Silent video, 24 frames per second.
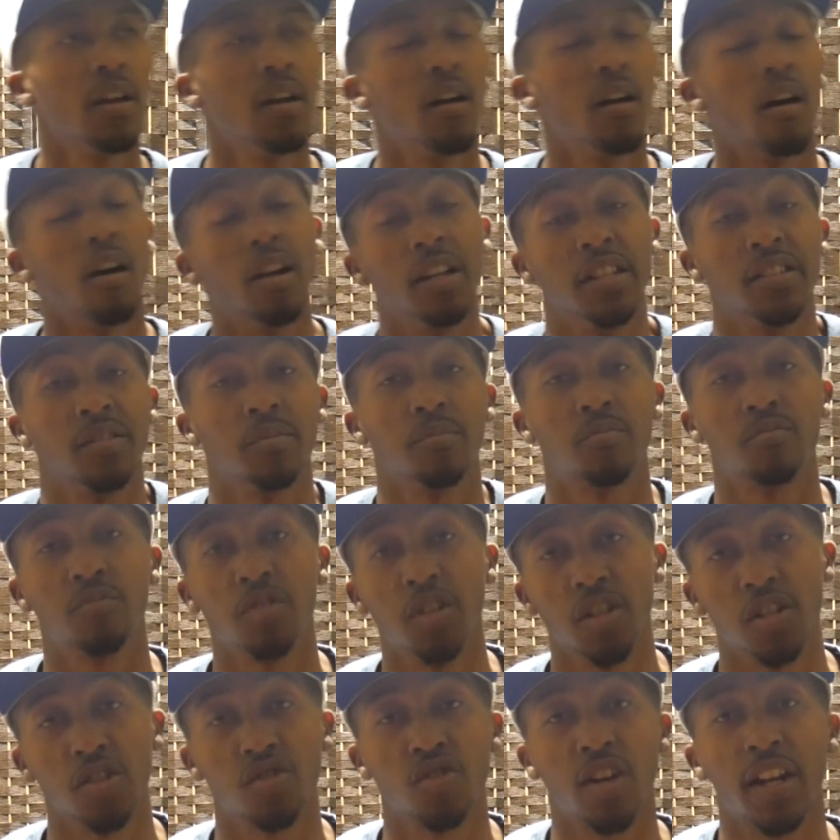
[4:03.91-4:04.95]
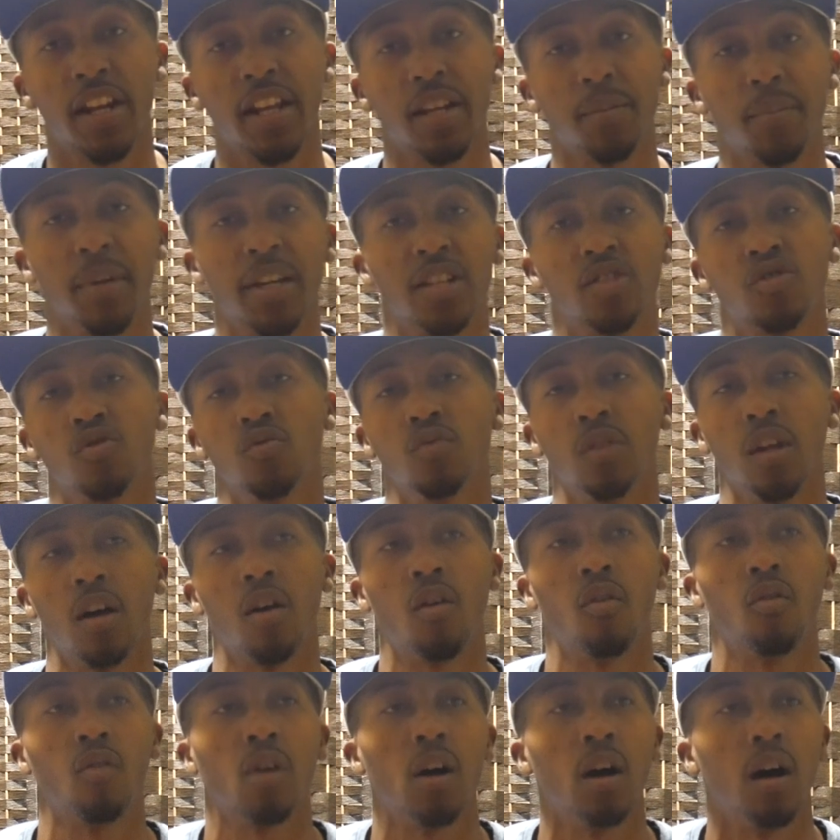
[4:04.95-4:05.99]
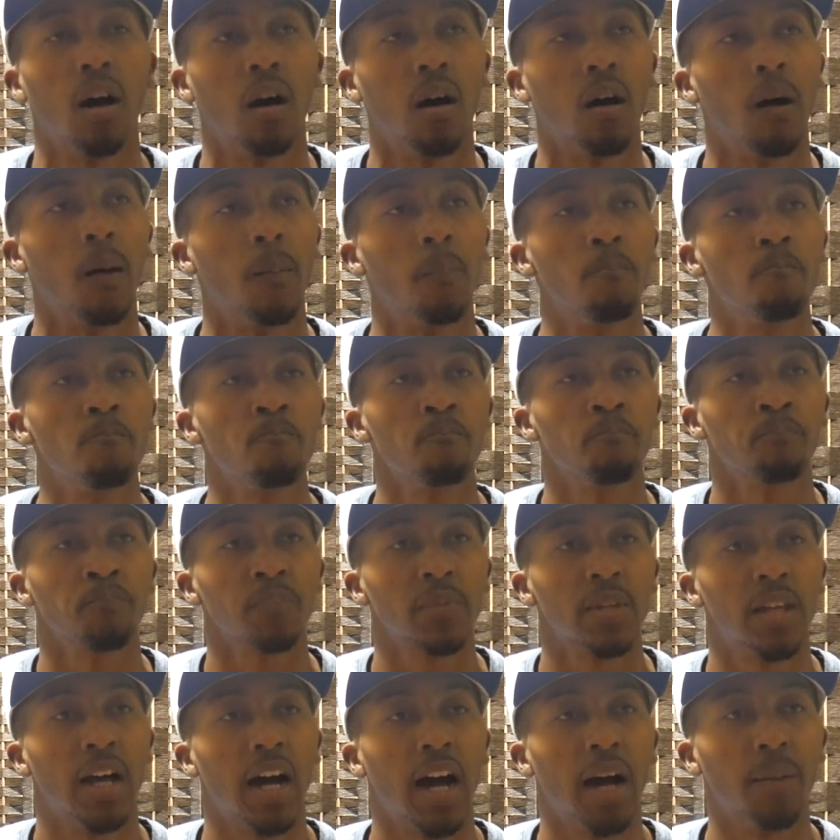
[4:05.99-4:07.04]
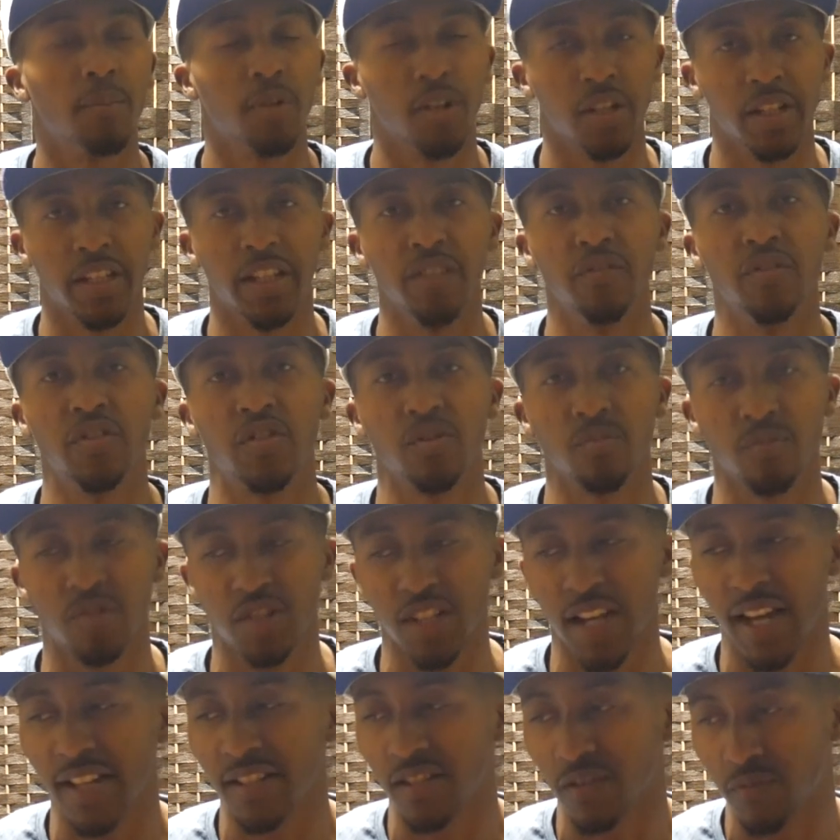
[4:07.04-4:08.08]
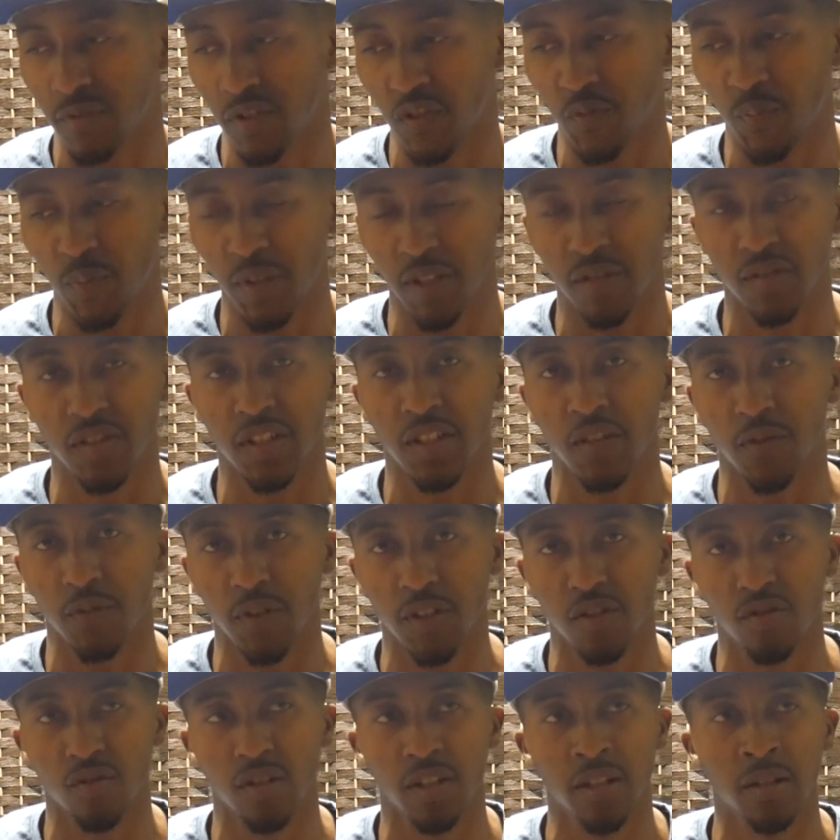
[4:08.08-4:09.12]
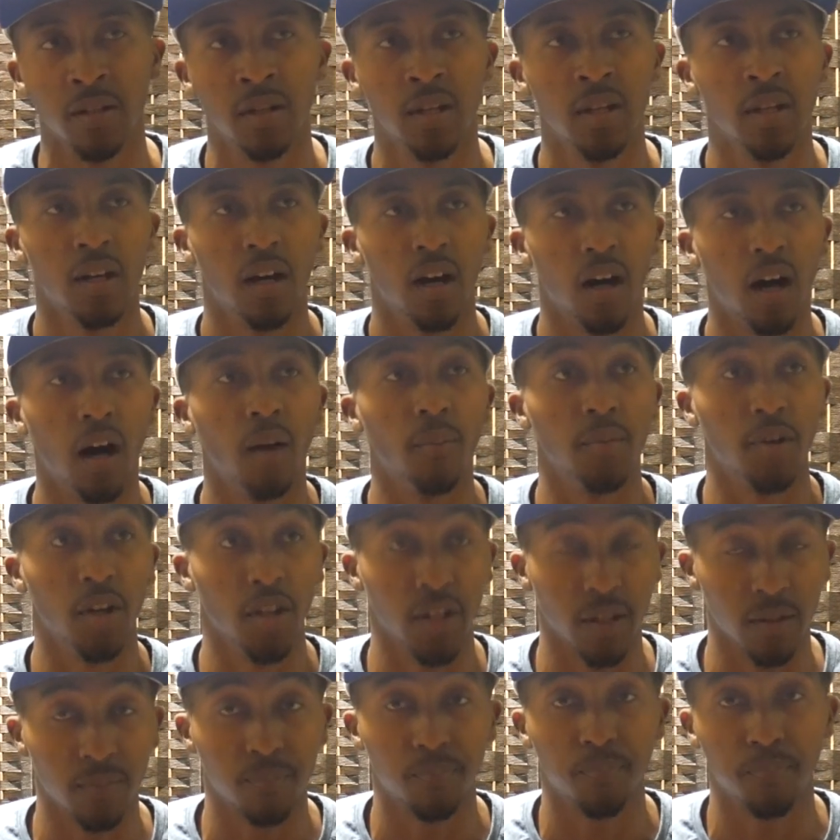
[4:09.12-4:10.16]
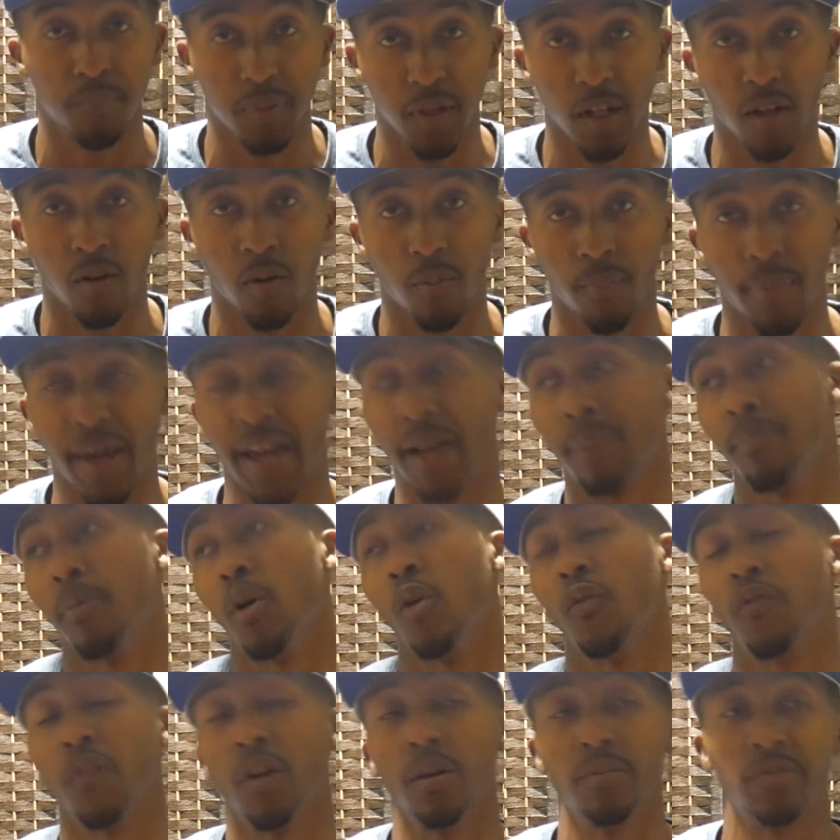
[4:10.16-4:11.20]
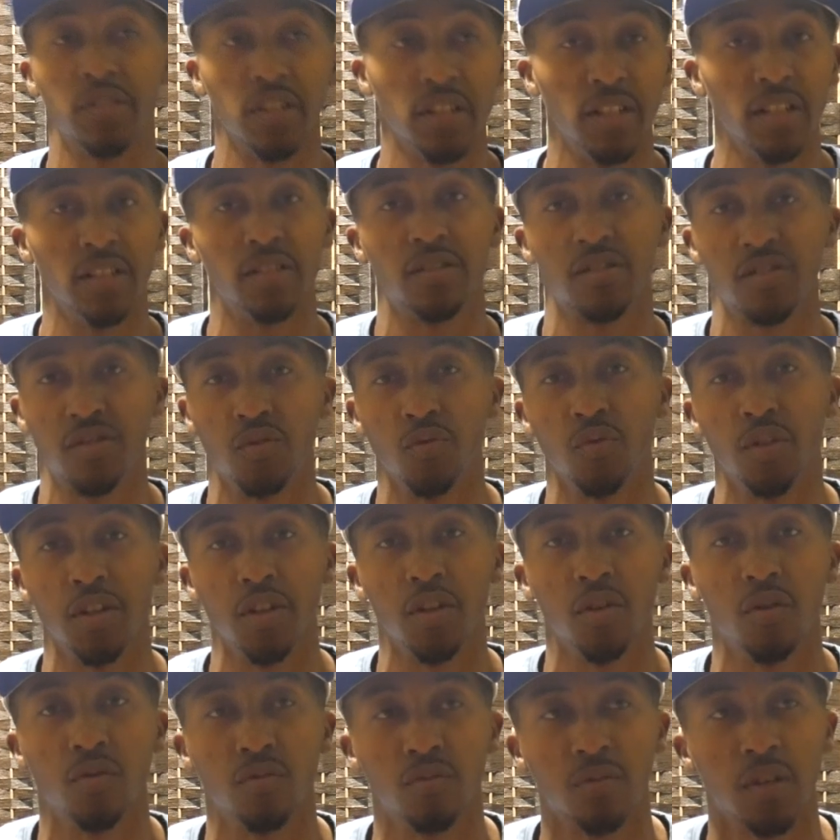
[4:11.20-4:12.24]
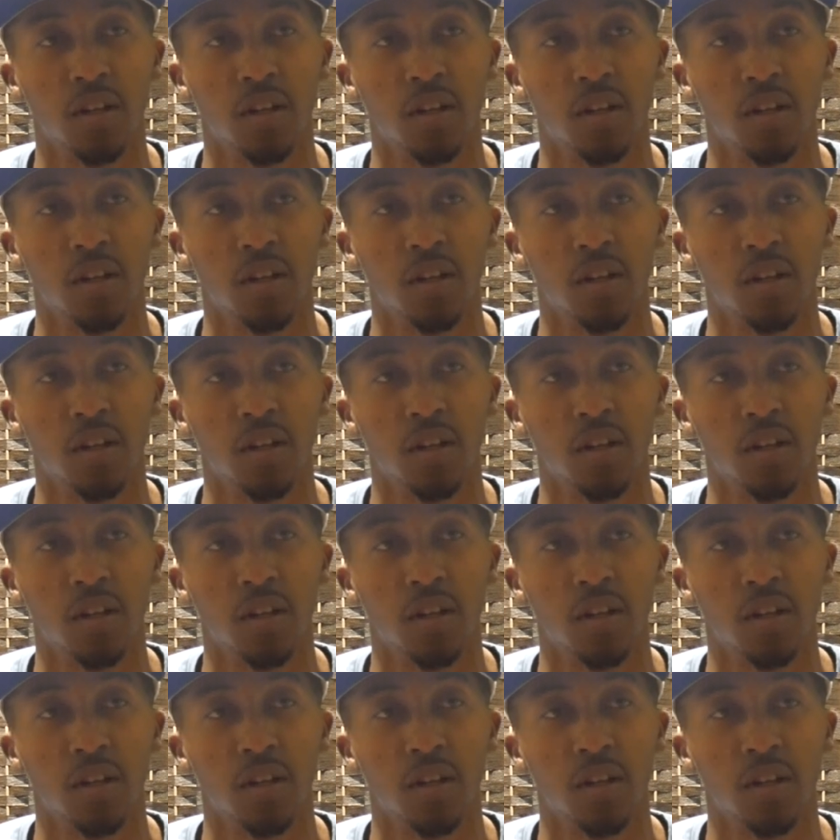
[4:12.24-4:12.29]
Or at least I'm going to try not to make it too long. I'm going to give you some shots of the speakers individually. I'm going to plug them back both up to each studio